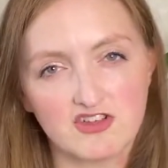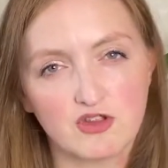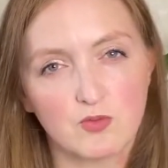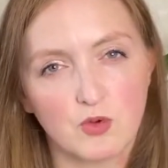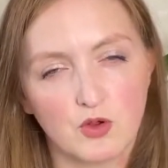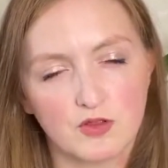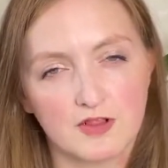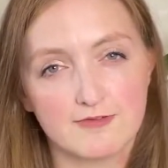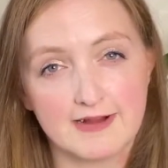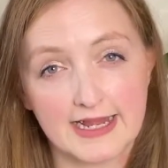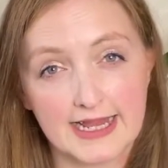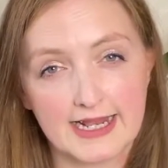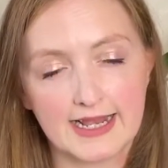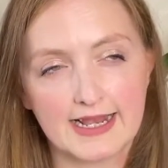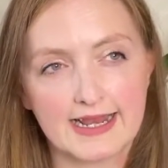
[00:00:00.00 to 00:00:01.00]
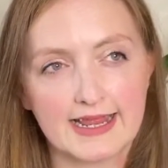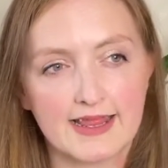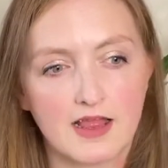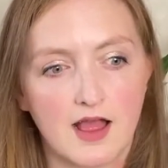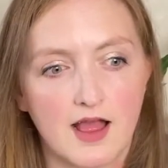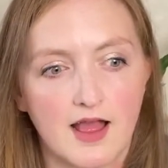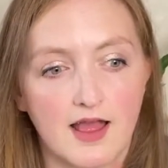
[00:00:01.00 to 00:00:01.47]
the water
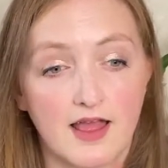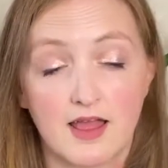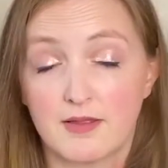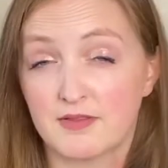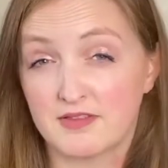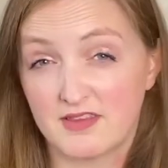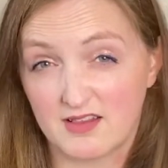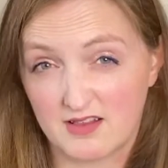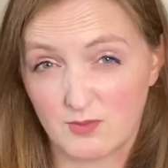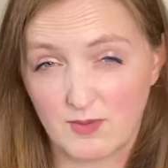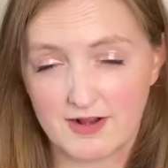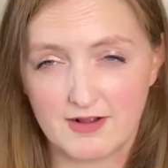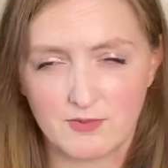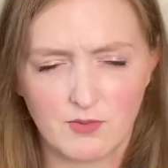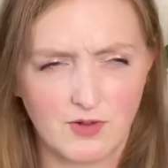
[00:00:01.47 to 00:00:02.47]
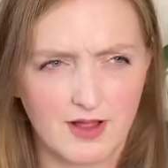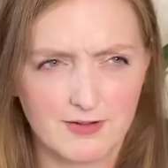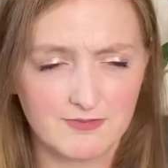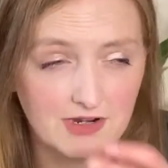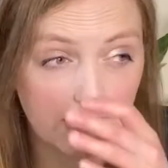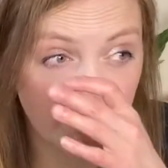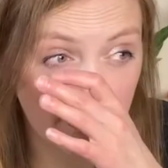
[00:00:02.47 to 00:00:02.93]
regularly, and this is what I'm
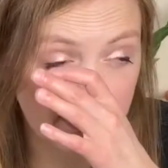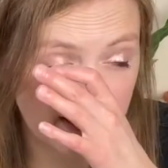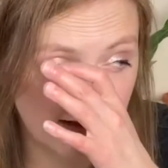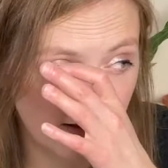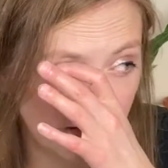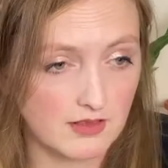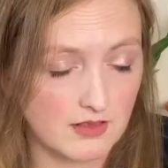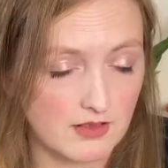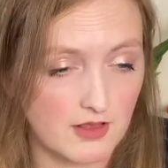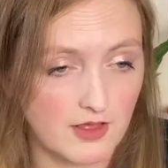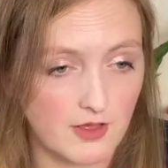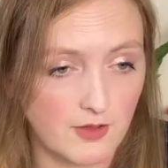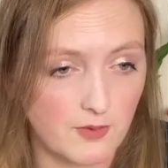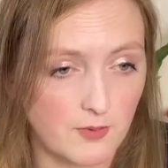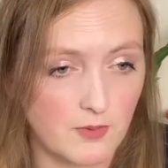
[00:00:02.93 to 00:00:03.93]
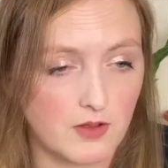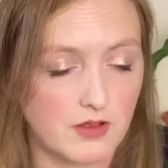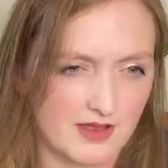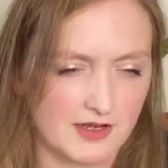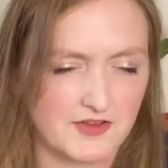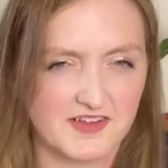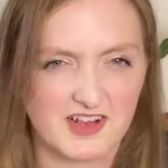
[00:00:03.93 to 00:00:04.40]
really bad at. So I
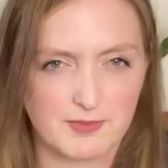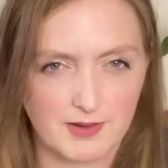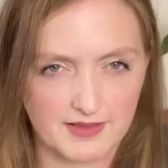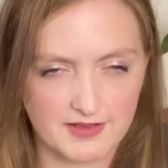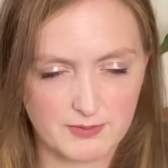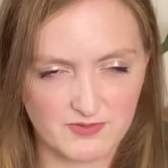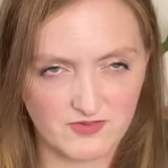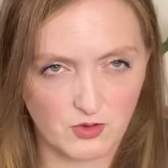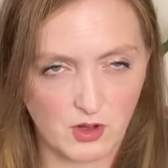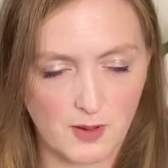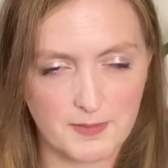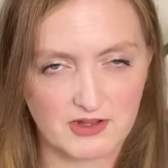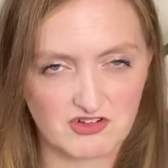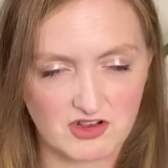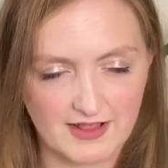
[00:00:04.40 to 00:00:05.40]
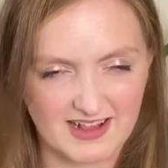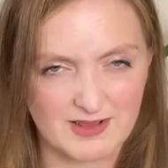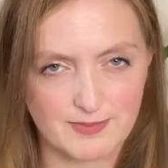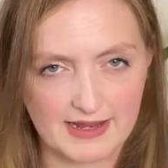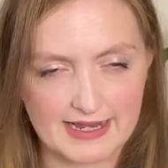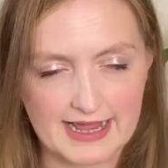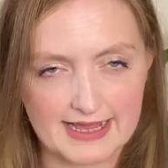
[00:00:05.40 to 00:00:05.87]
know I explained this before, but I'll just
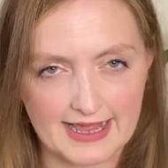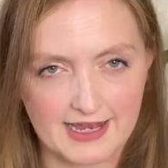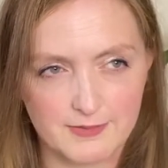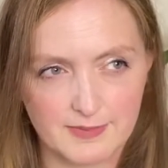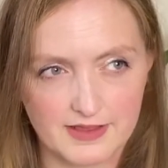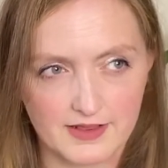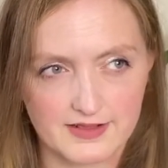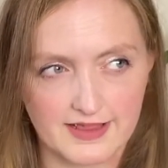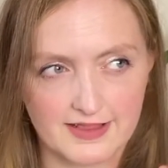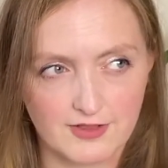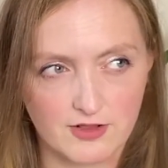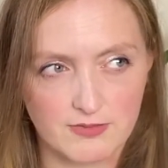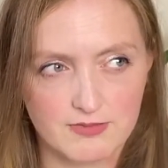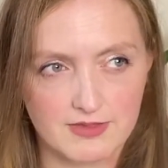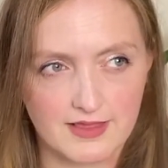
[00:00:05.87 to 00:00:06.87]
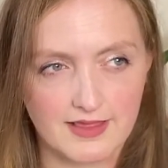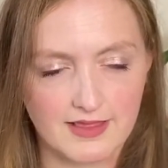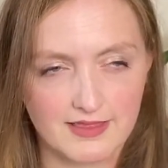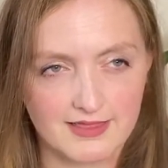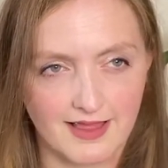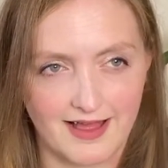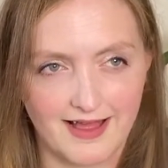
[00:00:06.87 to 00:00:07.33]
explain it again because it's
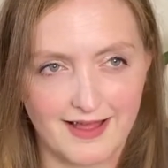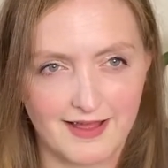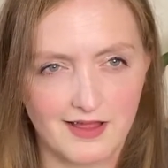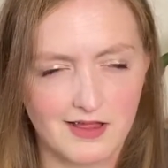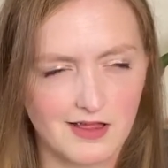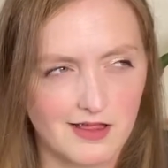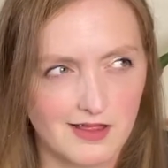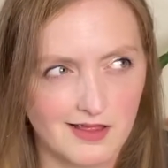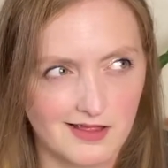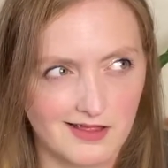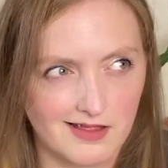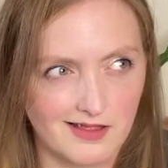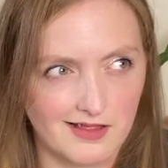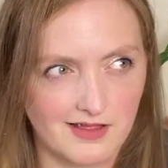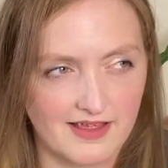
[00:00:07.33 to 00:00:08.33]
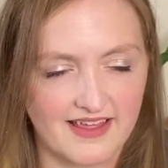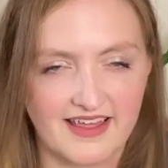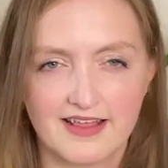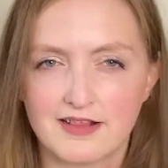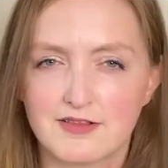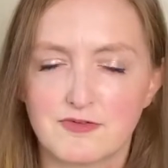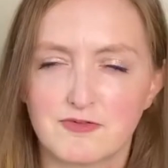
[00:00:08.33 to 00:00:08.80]
something that
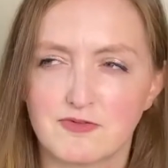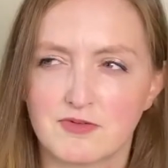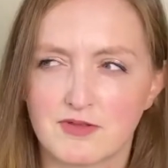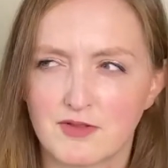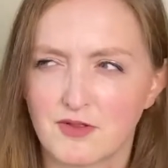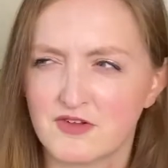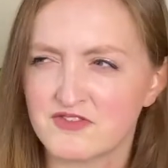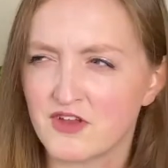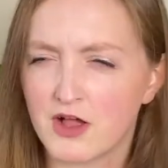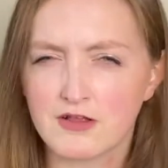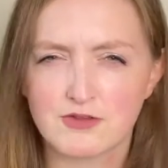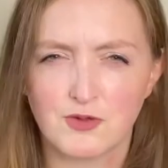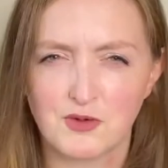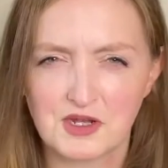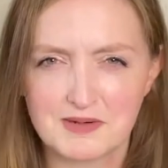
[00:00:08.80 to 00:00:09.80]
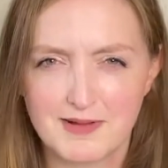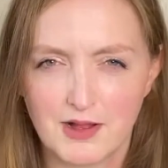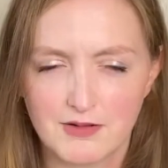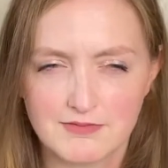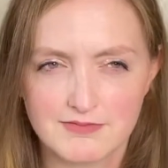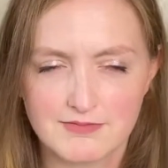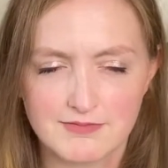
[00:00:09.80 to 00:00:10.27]
is sort of not
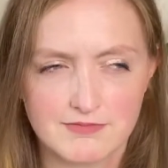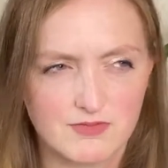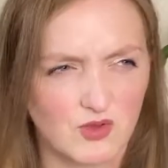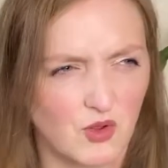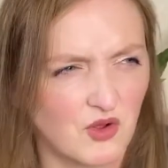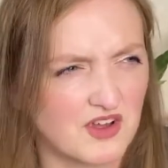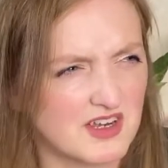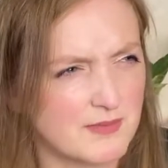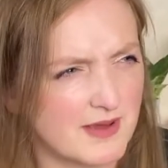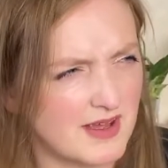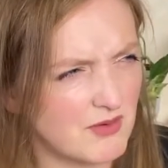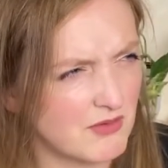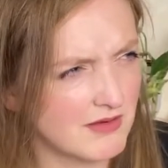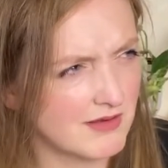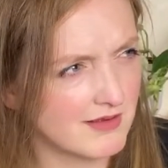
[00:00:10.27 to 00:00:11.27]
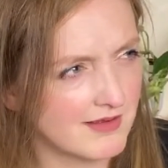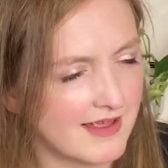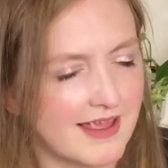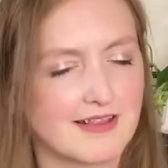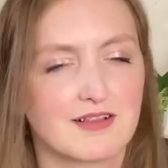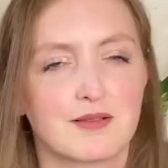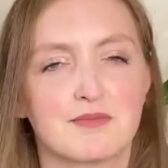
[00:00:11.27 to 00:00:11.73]
talking about.
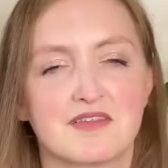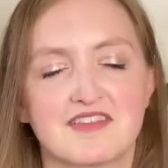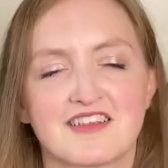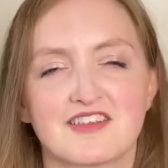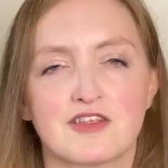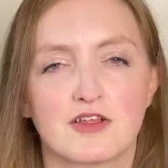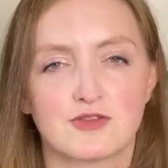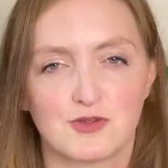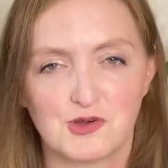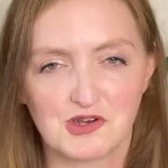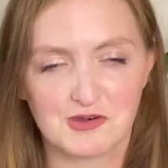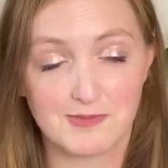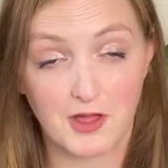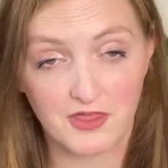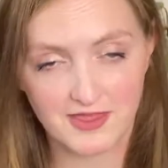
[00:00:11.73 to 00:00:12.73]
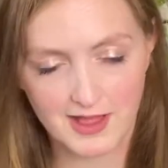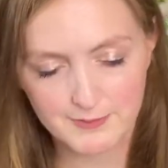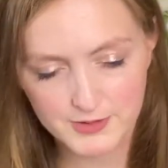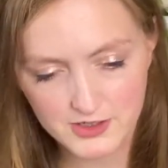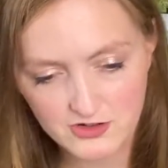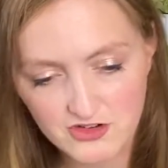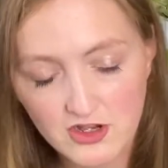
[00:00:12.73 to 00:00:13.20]
It's something that's not talked about that
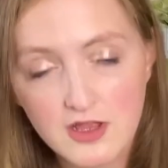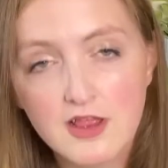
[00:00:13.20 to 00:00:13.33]
much.